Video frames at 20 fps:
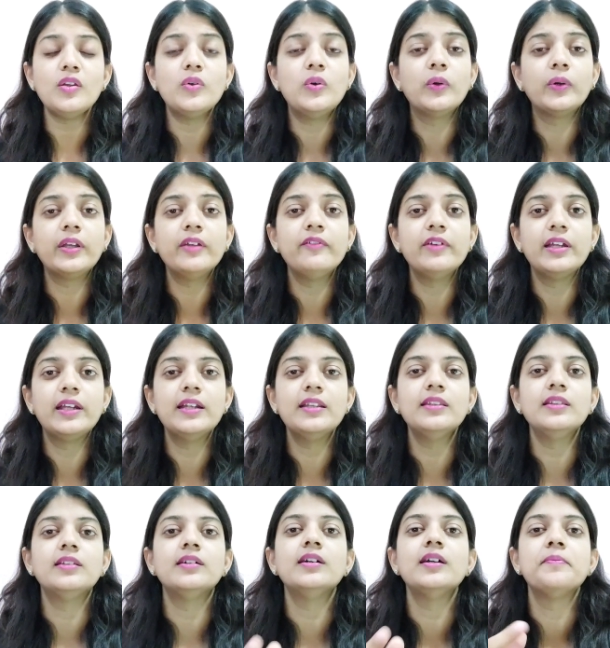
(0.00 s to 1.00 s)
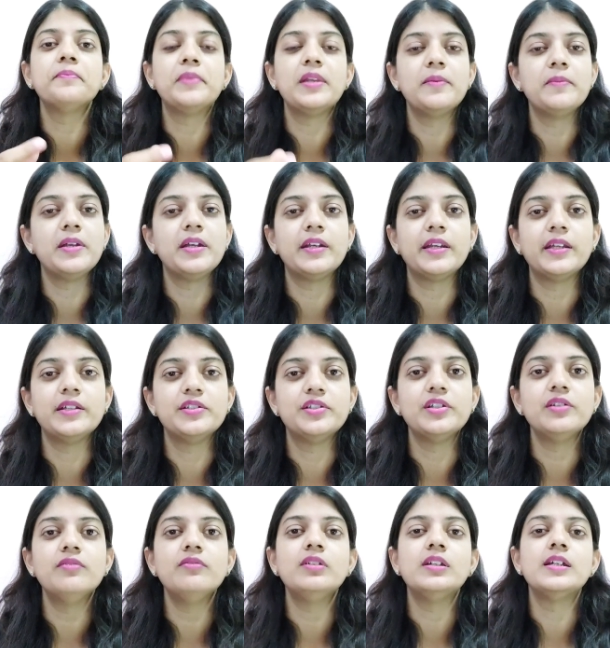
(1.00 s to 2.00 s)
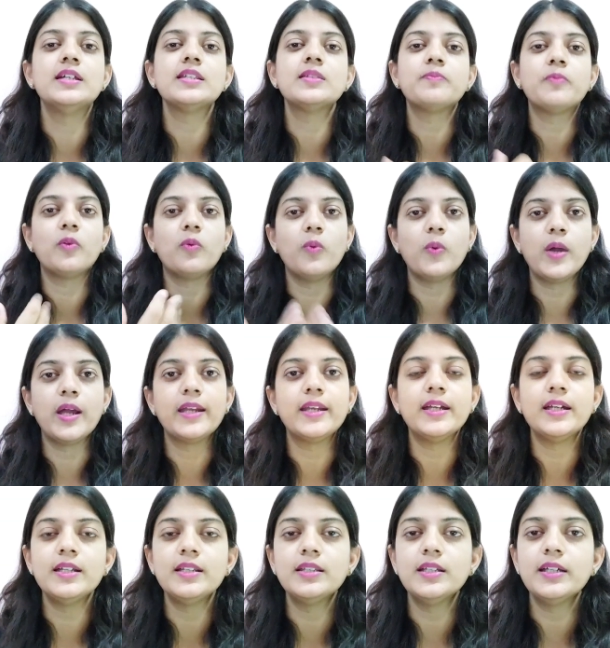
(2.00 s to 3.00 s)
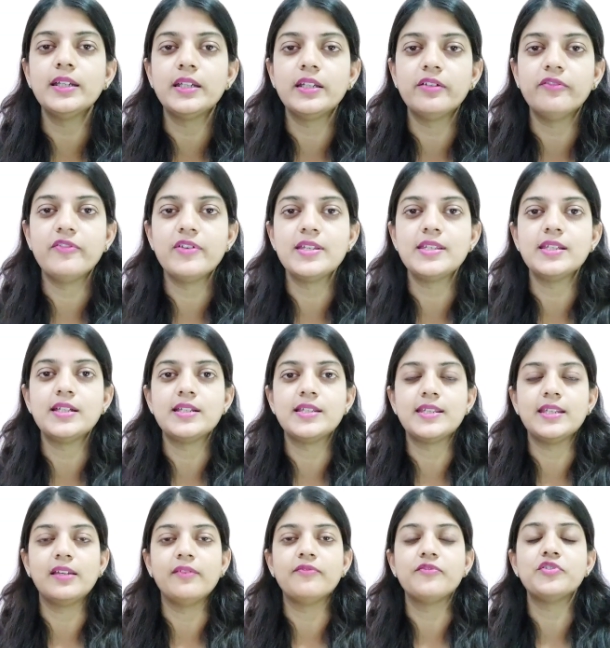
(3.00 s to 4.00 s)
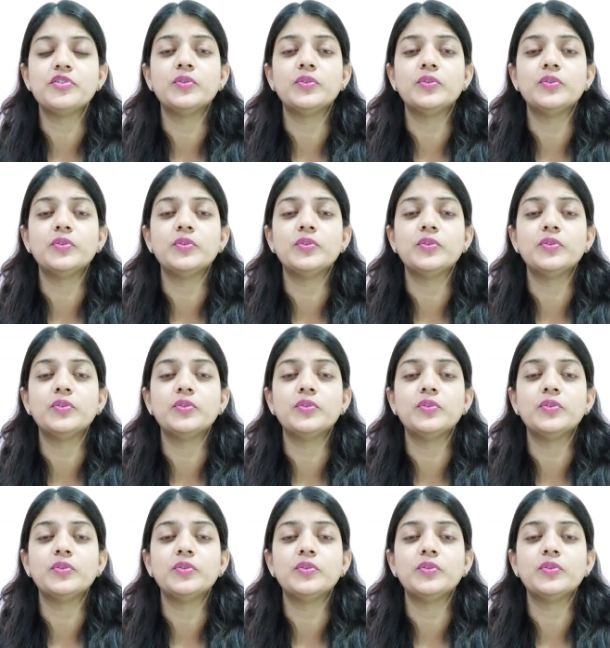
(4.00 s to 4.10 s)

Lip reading: okay, wherein the implementation is provided in the interface itself,